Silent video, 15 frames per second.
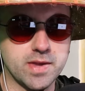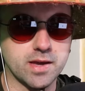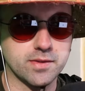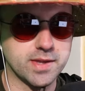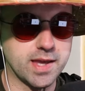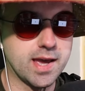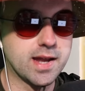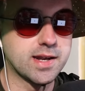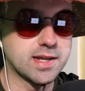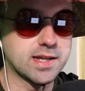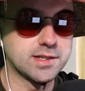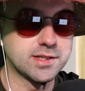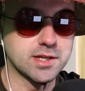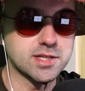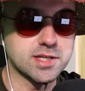Yeah, the
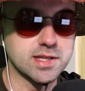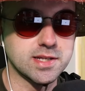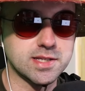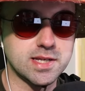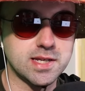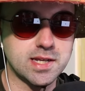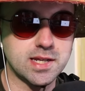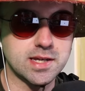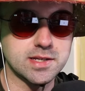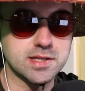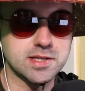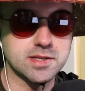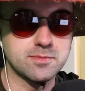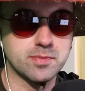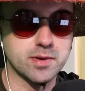editing does get
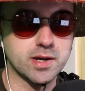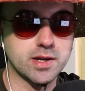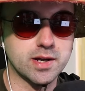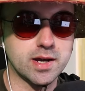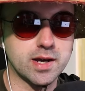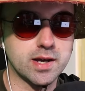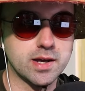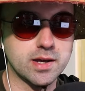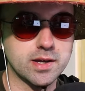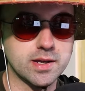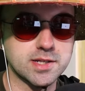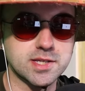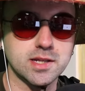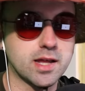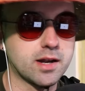tedious, but
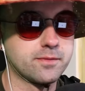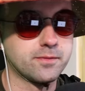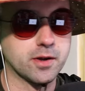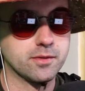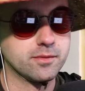it's a lot of fun.